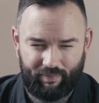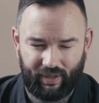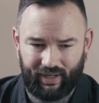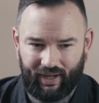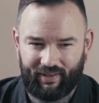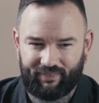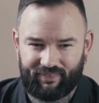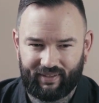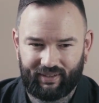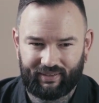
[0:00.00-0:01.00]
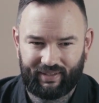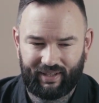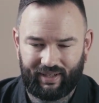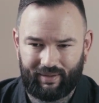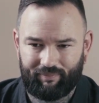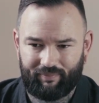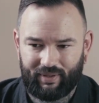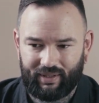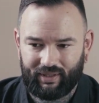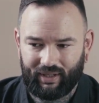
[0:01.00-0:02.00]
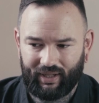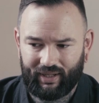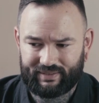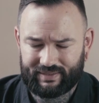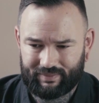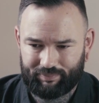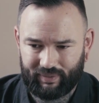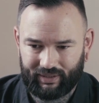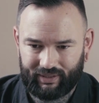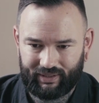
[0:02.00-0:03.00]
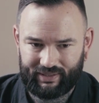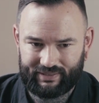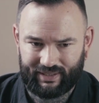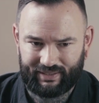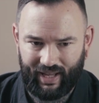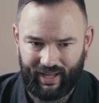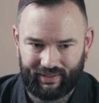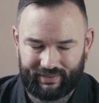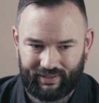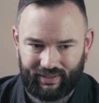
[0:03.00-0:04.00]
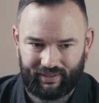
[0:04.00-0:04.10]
But I think that disabilities and that